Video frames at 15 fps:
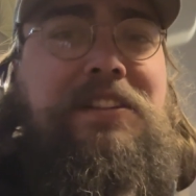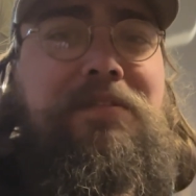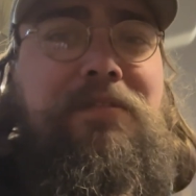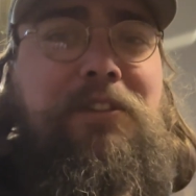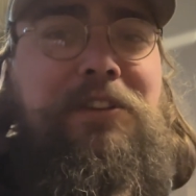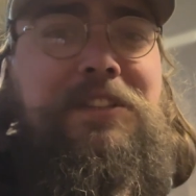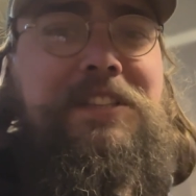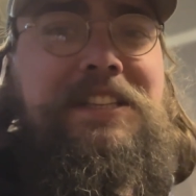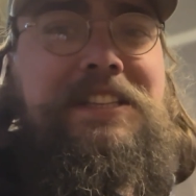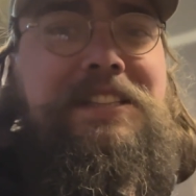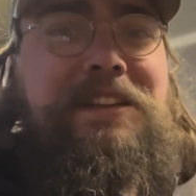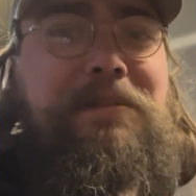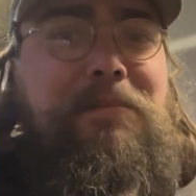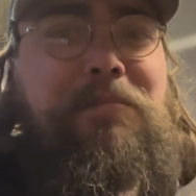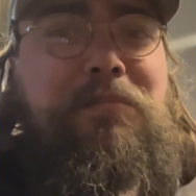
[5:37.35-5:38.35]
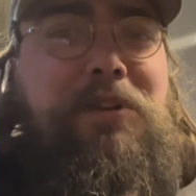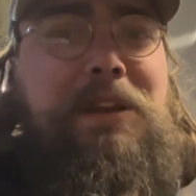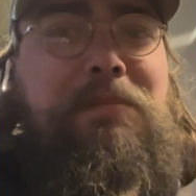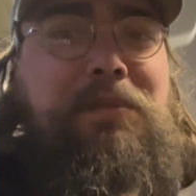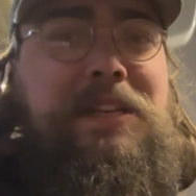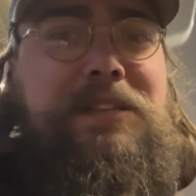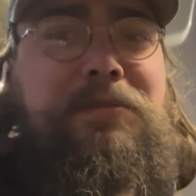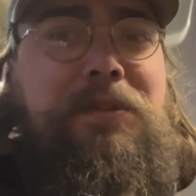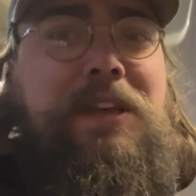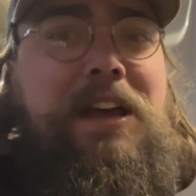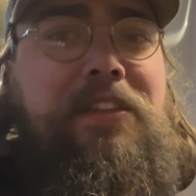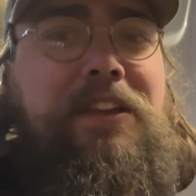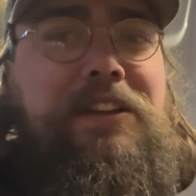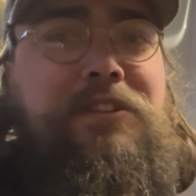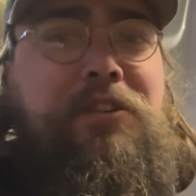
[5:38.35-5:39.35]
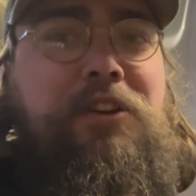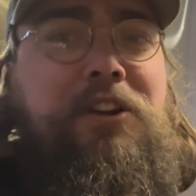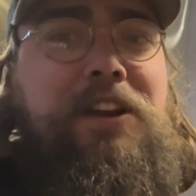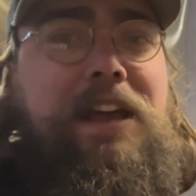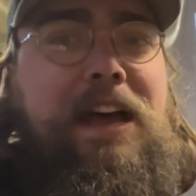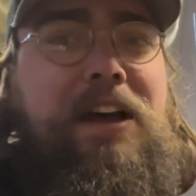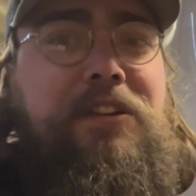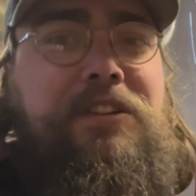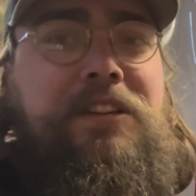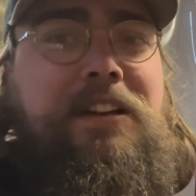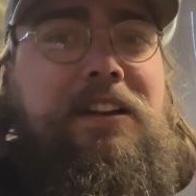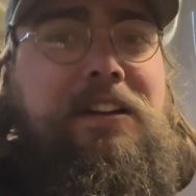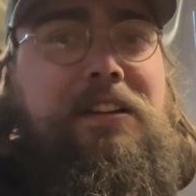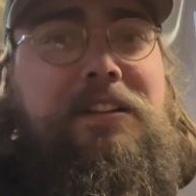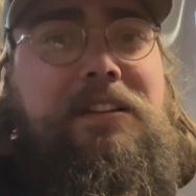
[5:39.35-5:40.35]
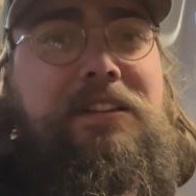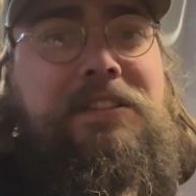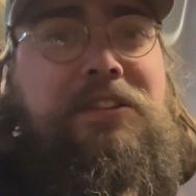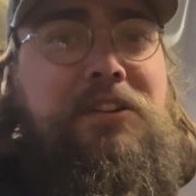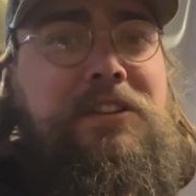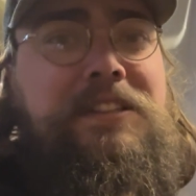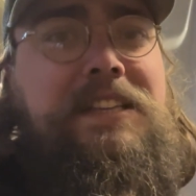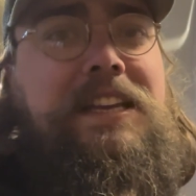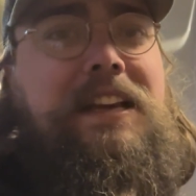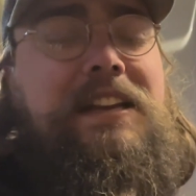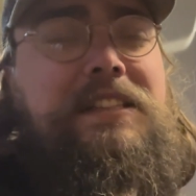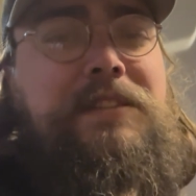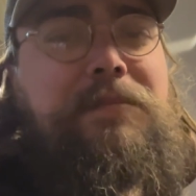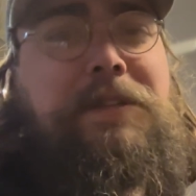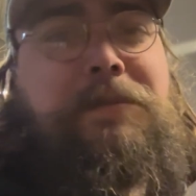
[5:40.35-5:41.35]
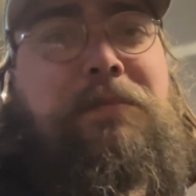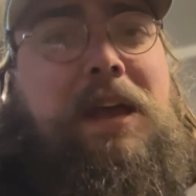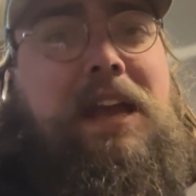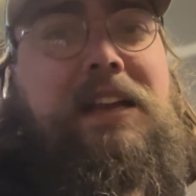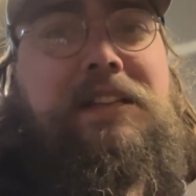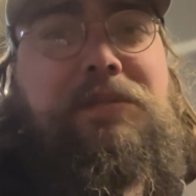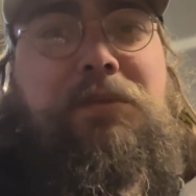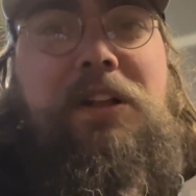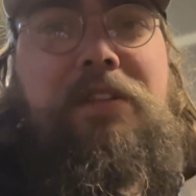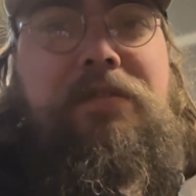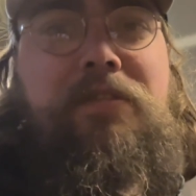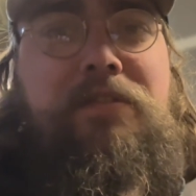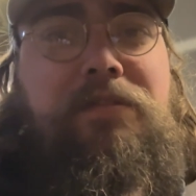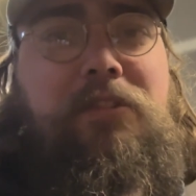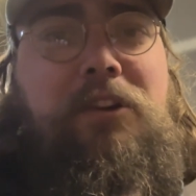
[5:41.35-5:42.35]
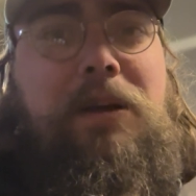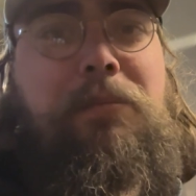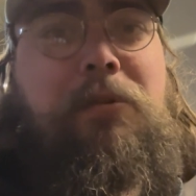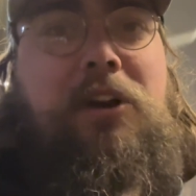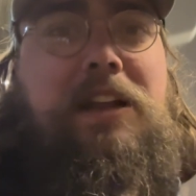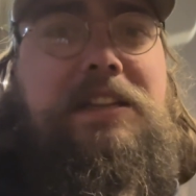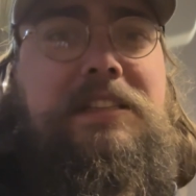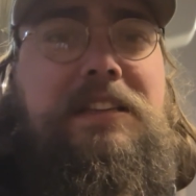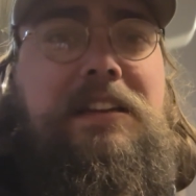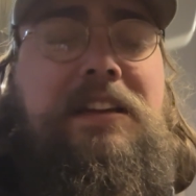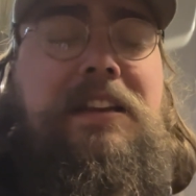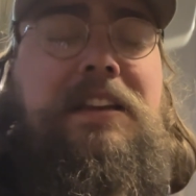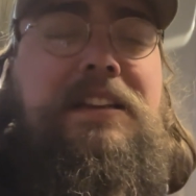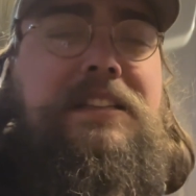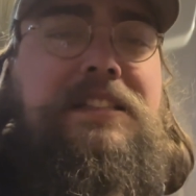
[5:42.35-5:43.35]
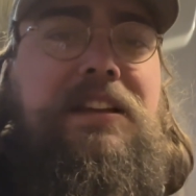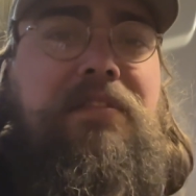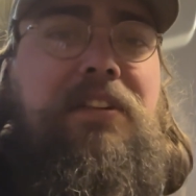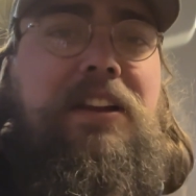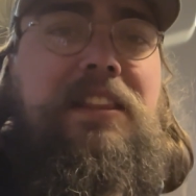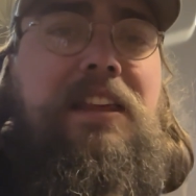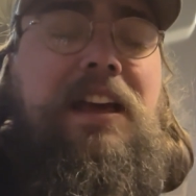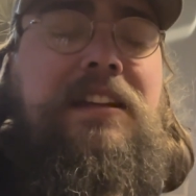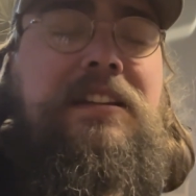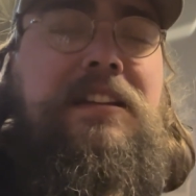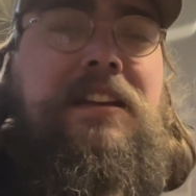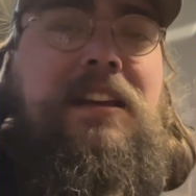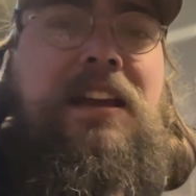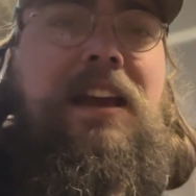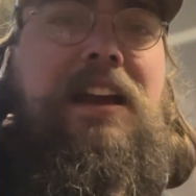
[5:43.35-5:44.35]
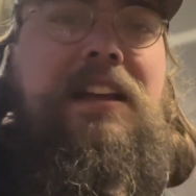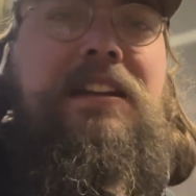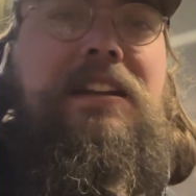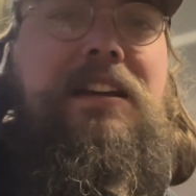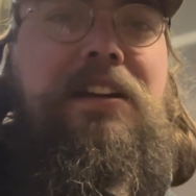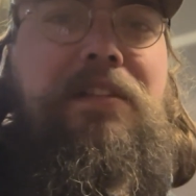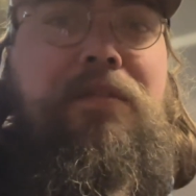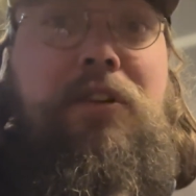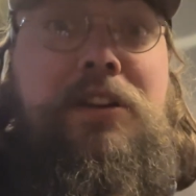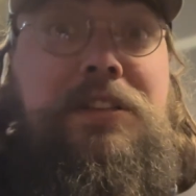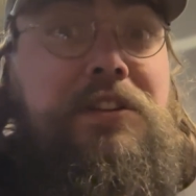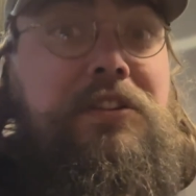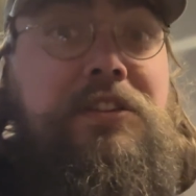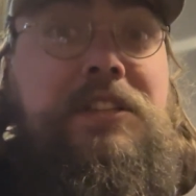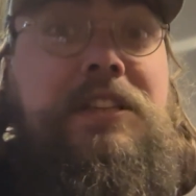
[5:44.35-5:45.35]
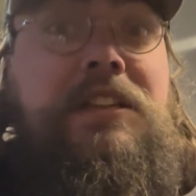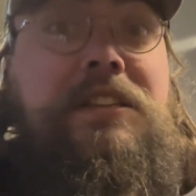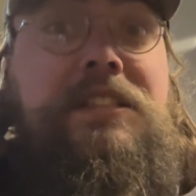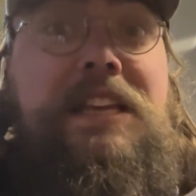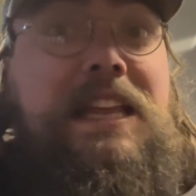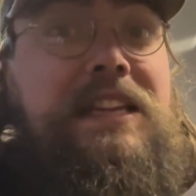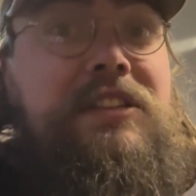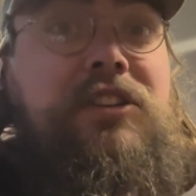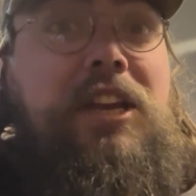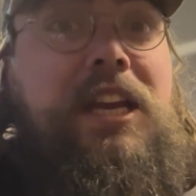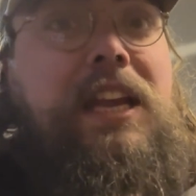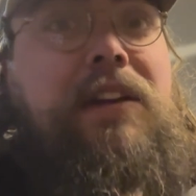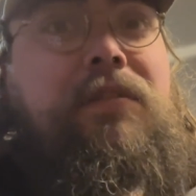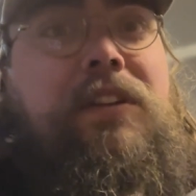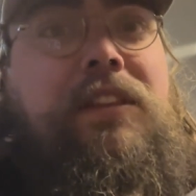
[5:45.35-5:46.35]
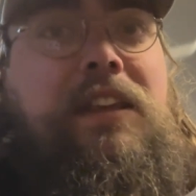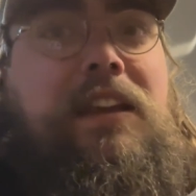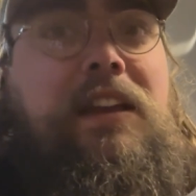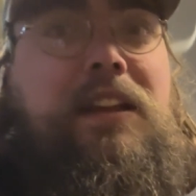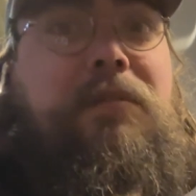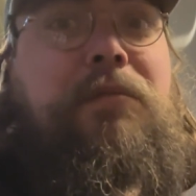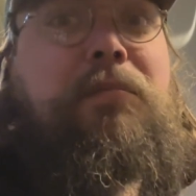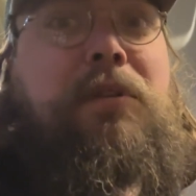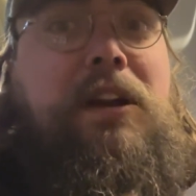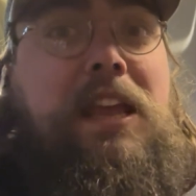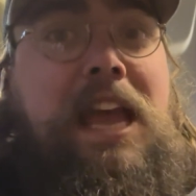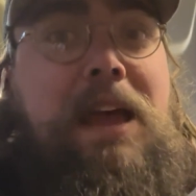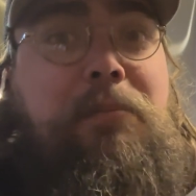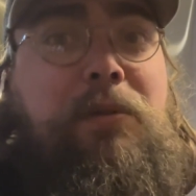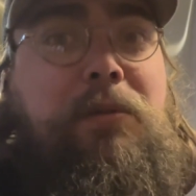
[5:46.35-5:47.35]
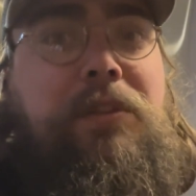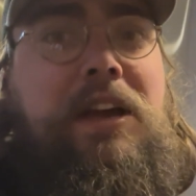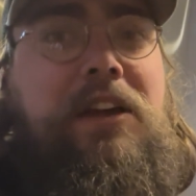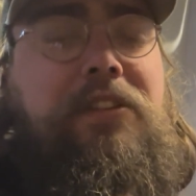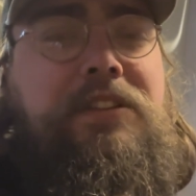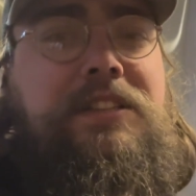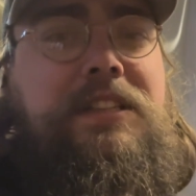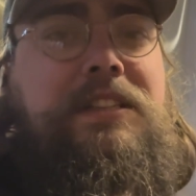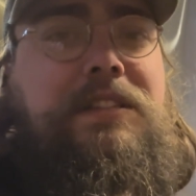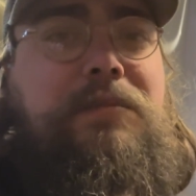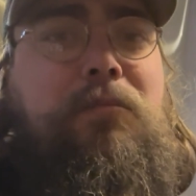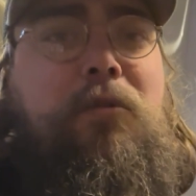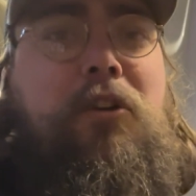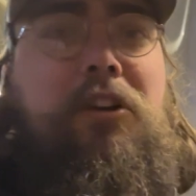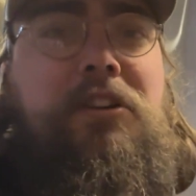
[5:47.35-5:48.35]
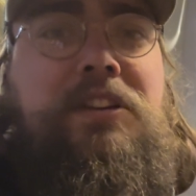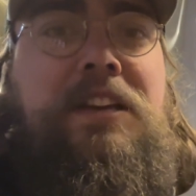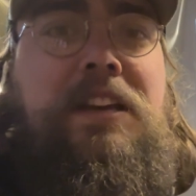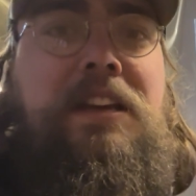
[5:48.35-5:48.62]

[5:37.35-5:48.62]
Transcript: Full system, pretty pleased with how that turned out. Uh, it's good to see customers back as well for a few upgrades and stuff like that. And uh, for us to just sense check everything, and pretty happy with how the system worked.